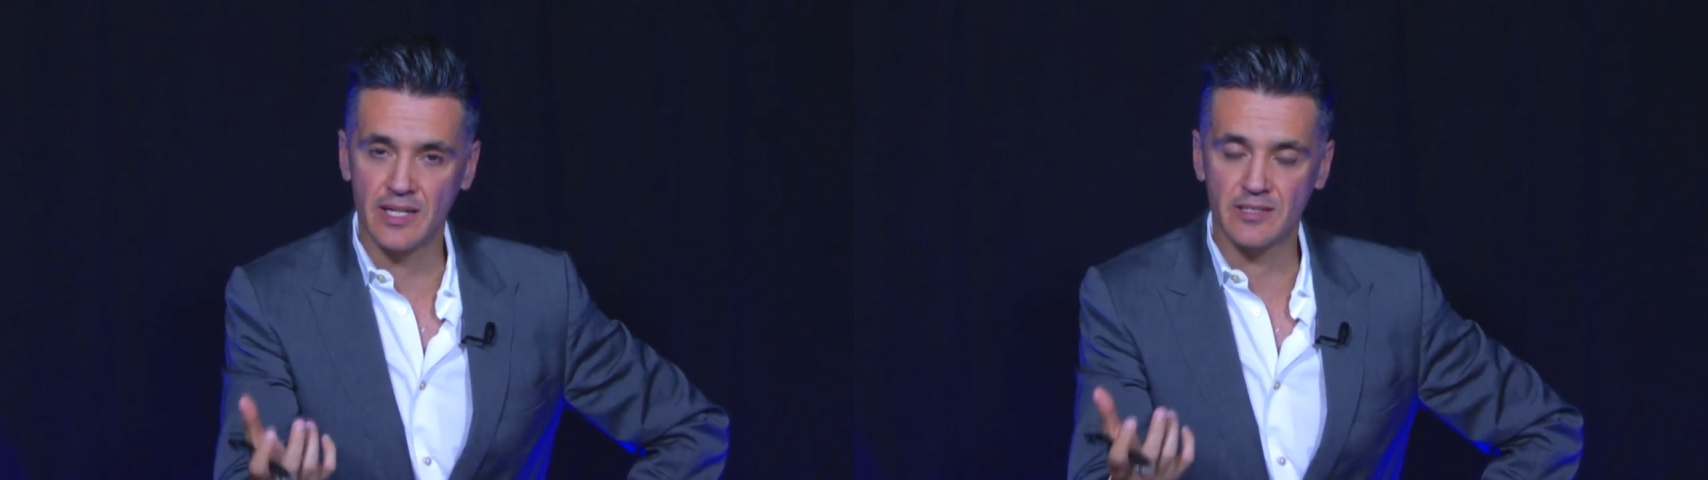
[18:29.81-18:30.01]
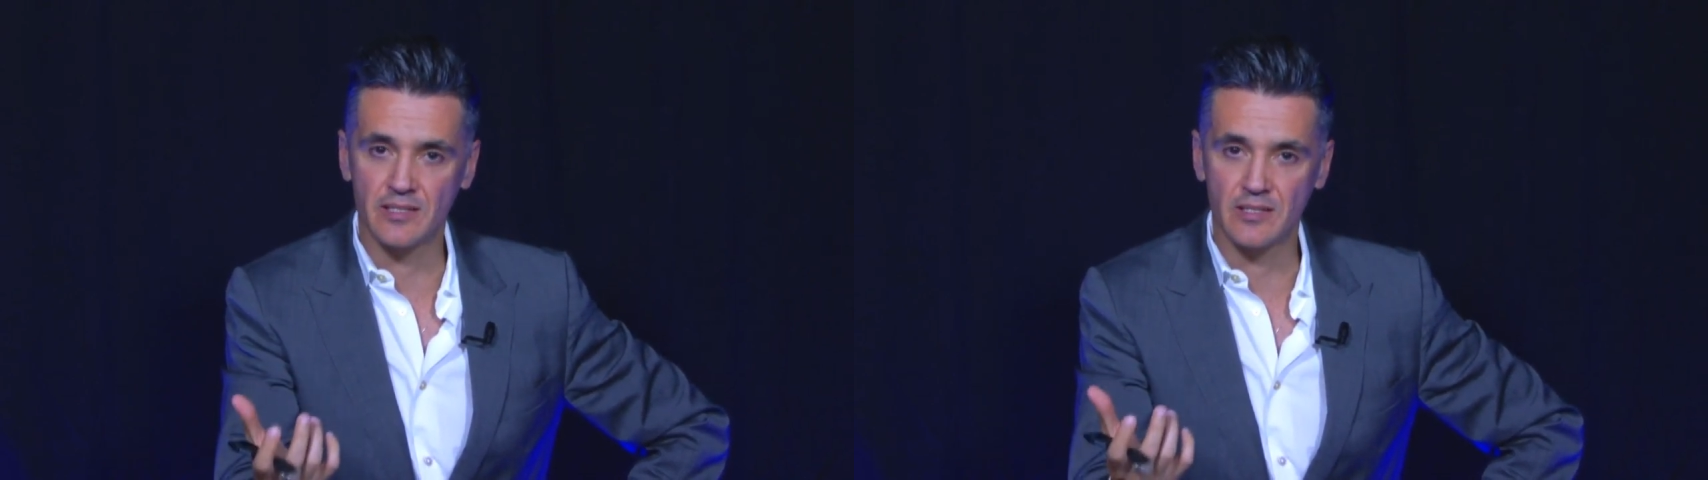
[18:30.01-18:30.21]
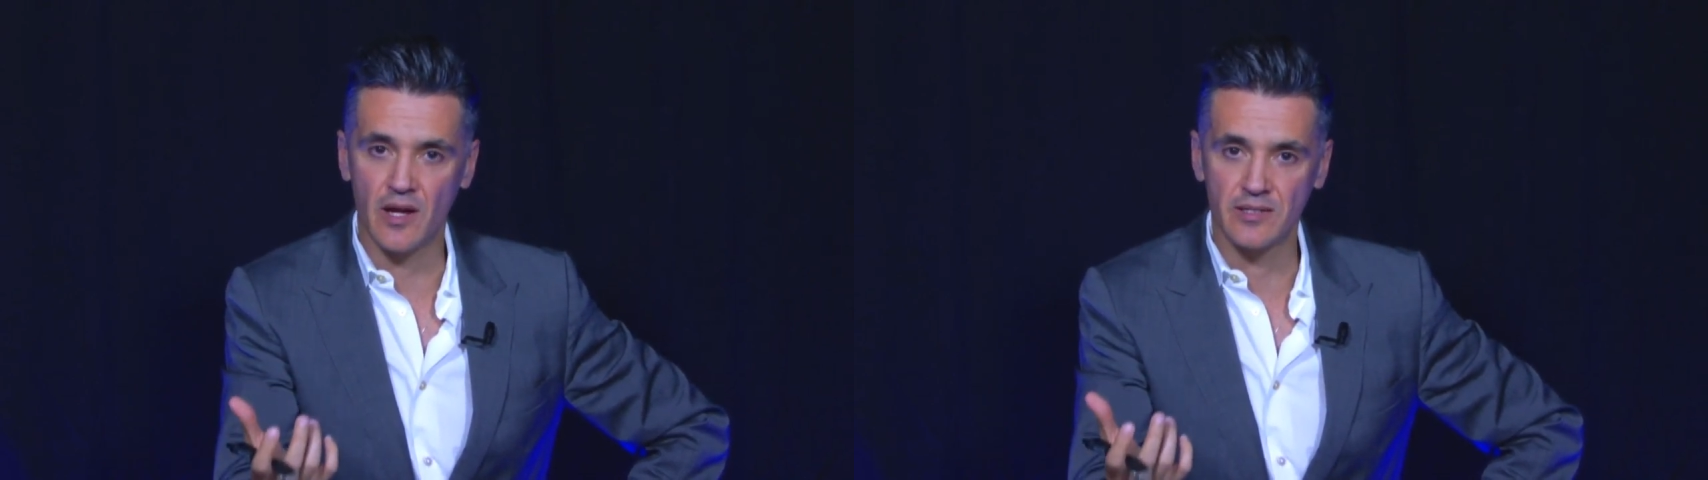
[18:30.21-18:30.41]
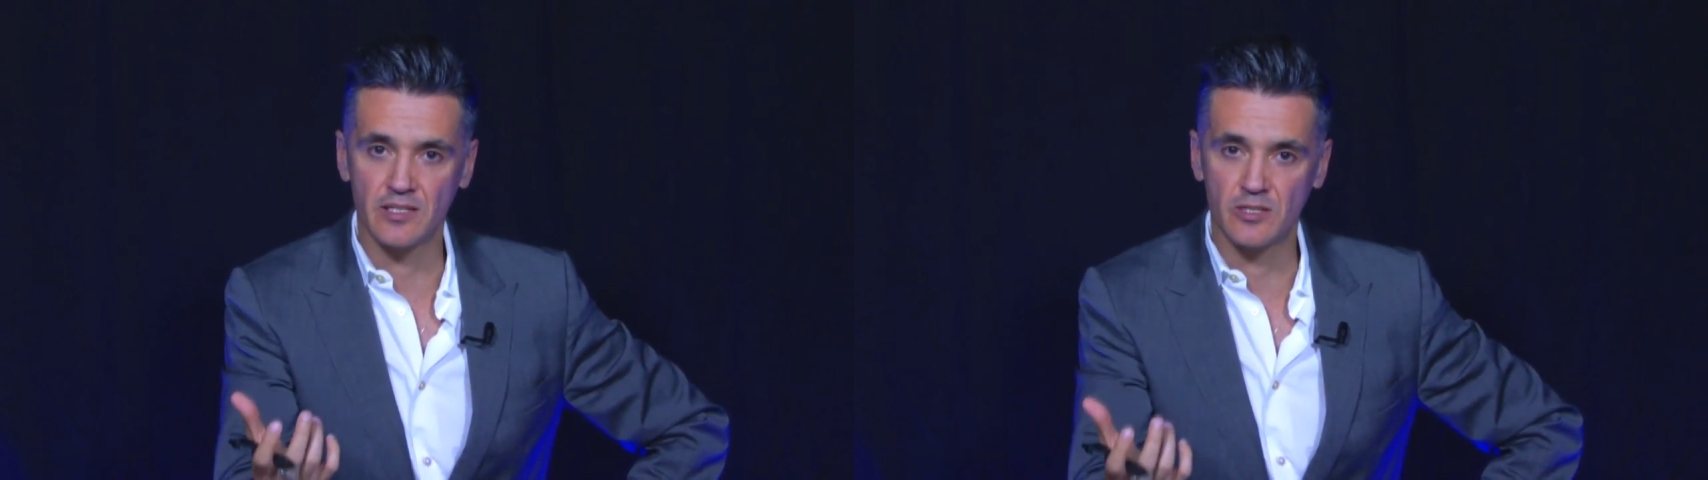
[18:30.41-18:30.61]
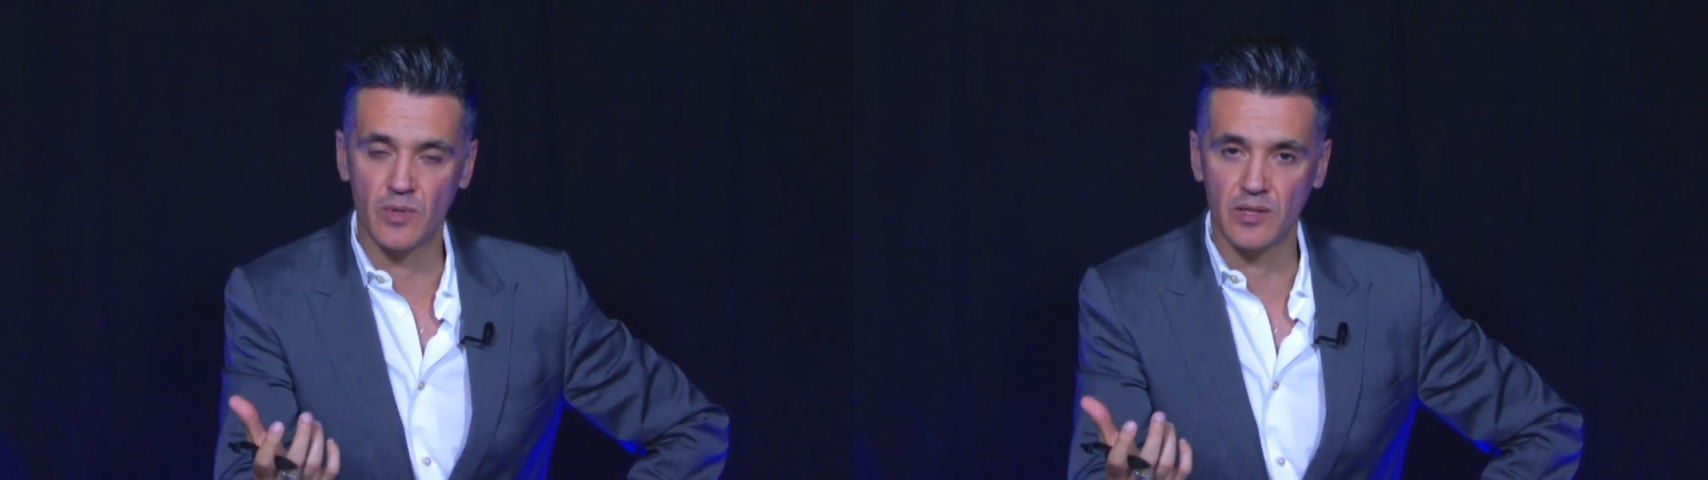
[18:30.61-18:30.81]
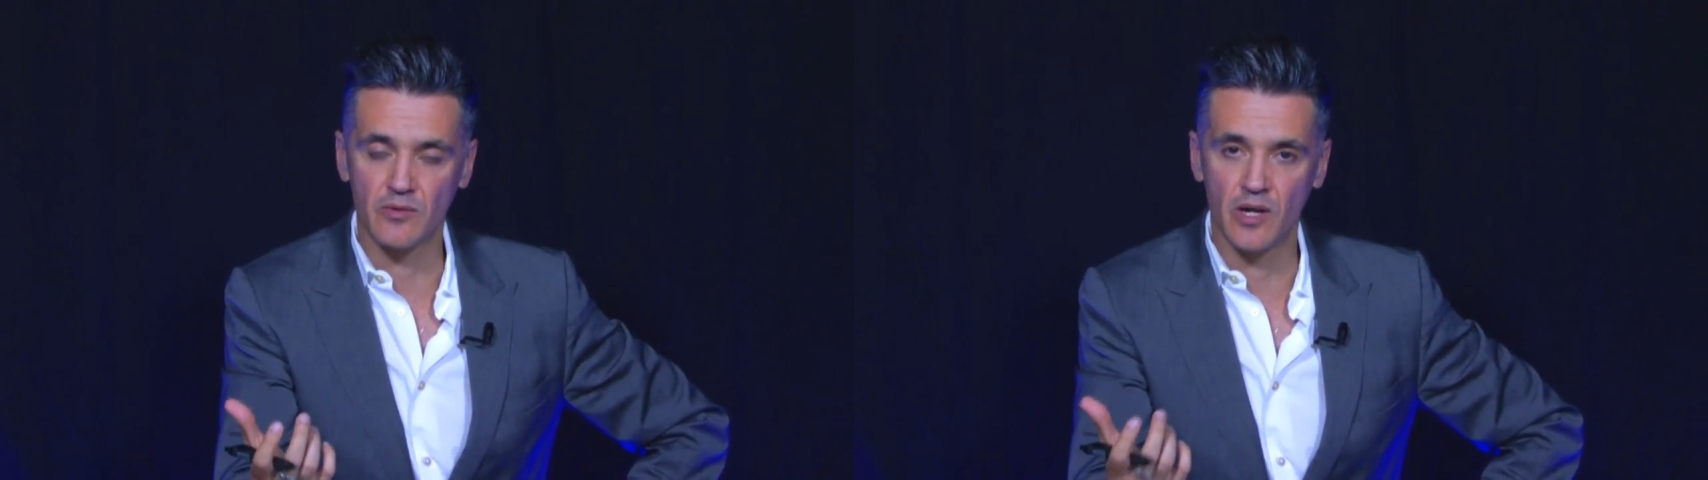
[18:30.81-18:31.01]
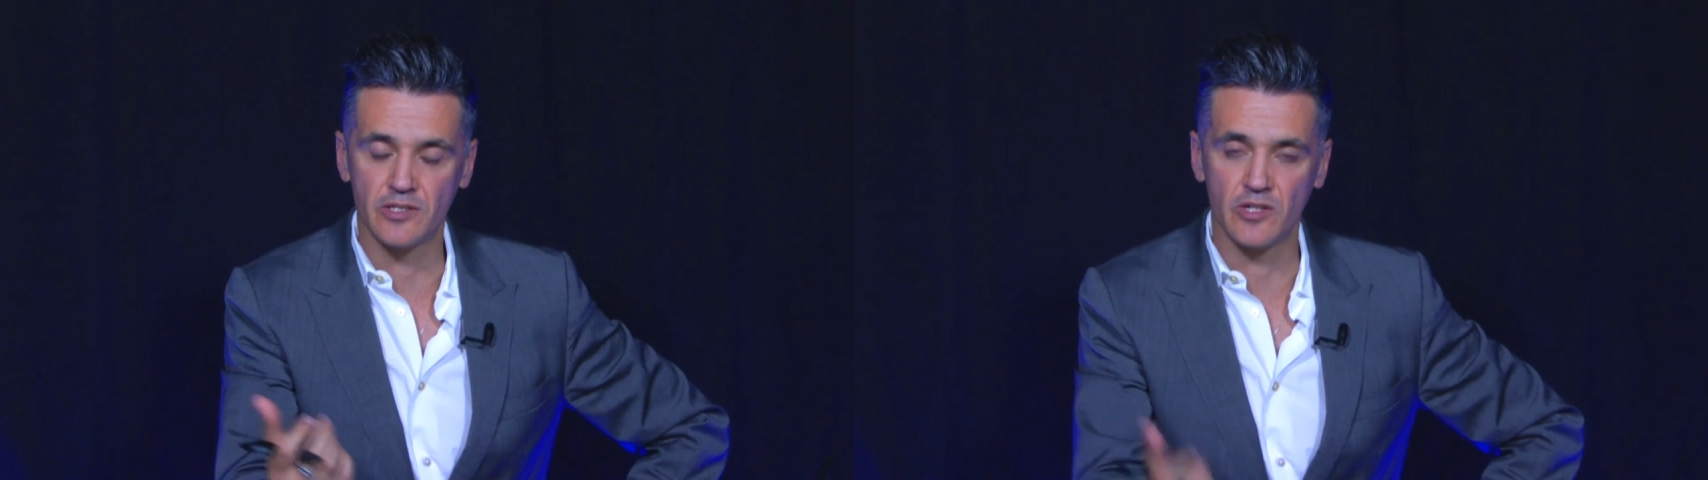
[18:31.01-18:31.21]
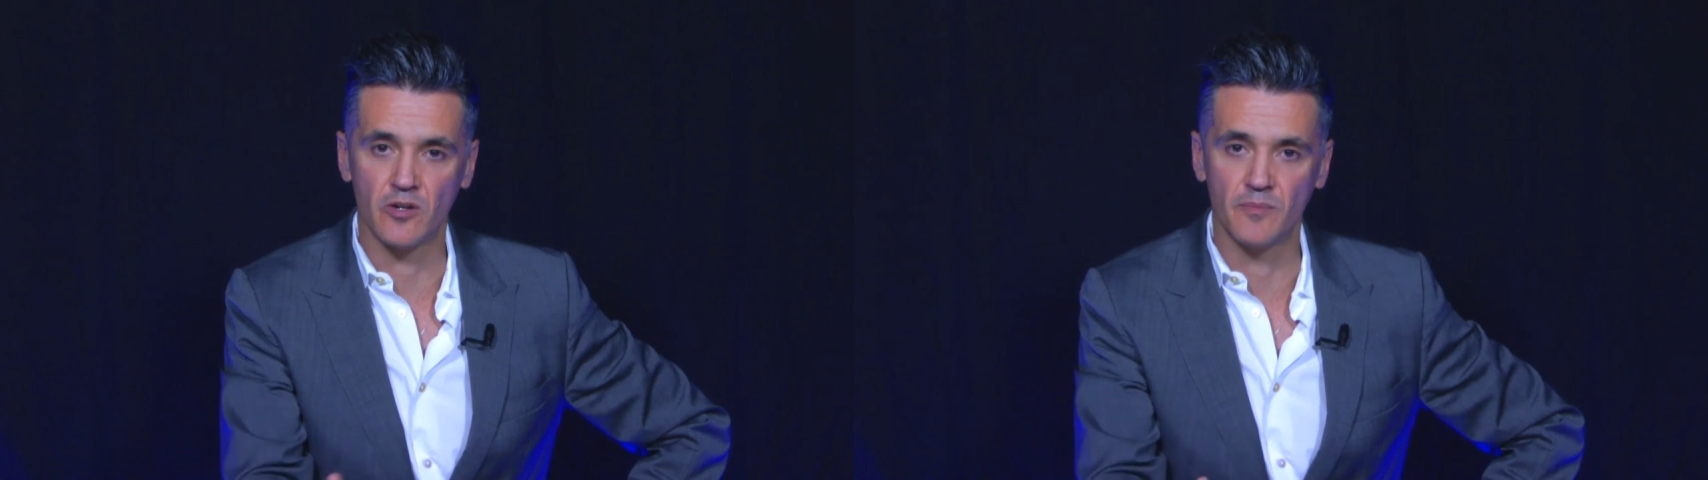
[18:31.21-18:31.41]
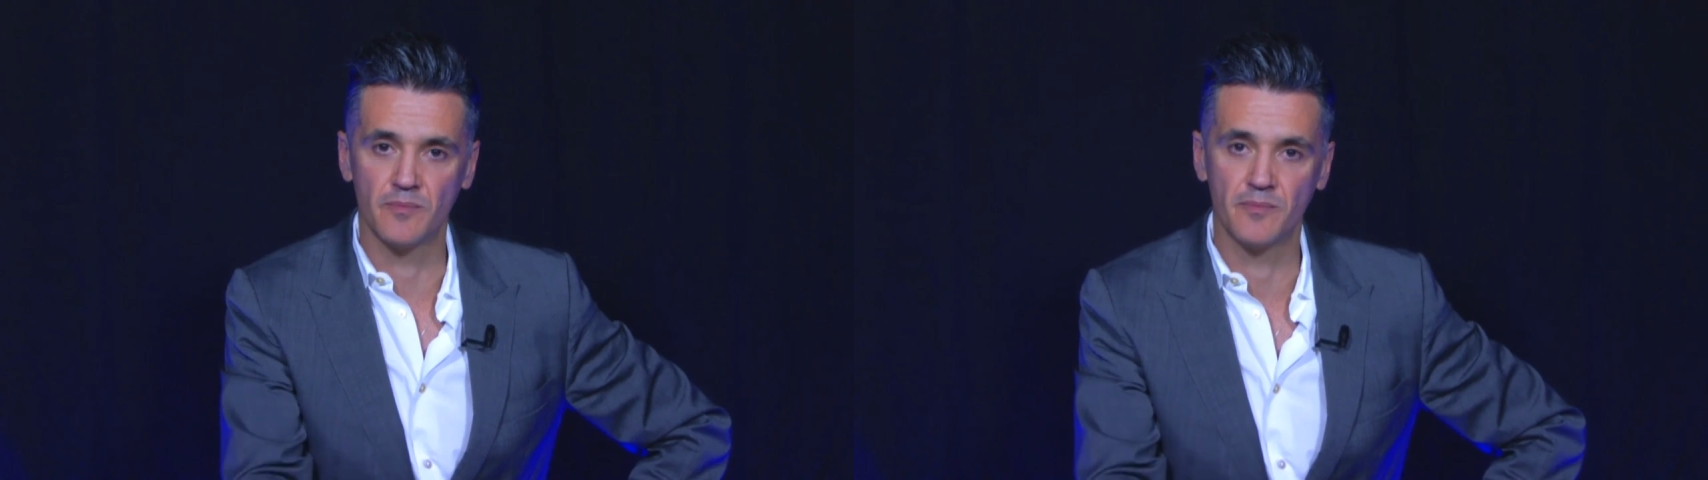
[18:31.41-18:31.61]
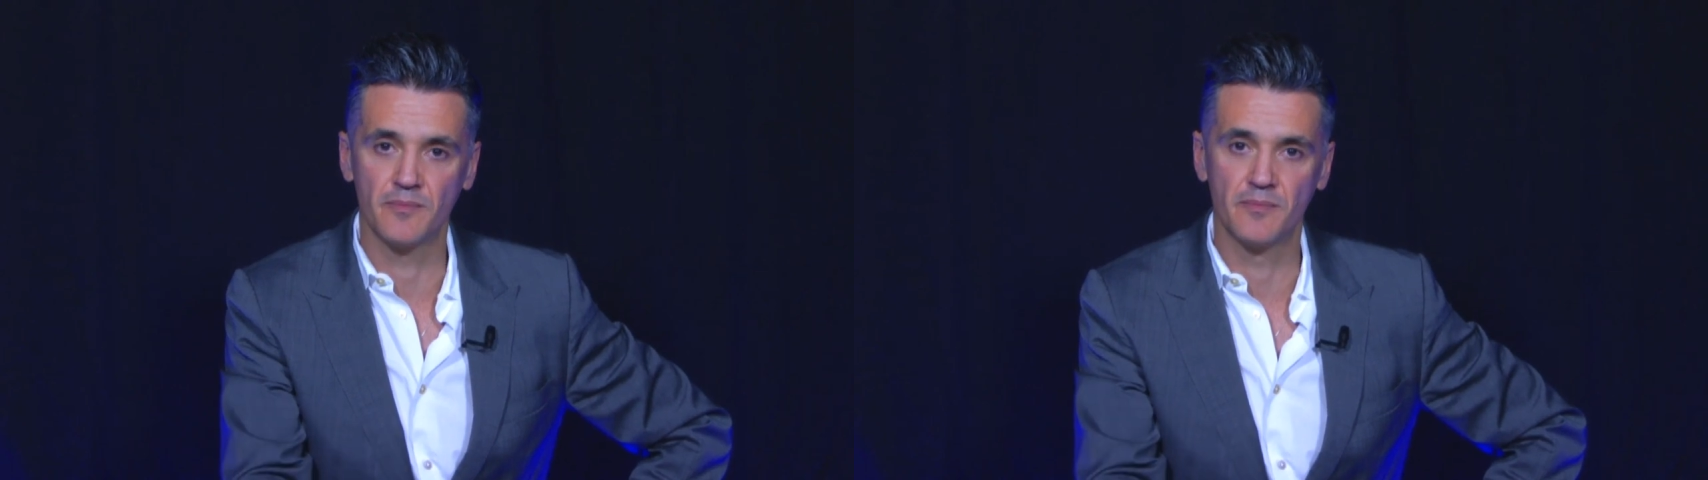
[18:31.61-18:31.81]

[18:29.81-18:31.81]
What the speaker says: exercises doing the right job?